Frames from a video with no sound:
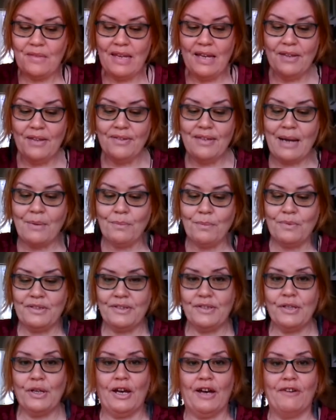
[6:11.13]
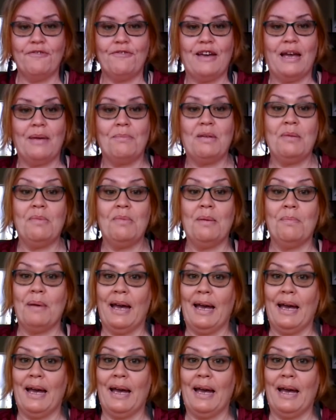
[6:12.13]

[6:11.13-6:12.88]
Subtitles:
That was a family member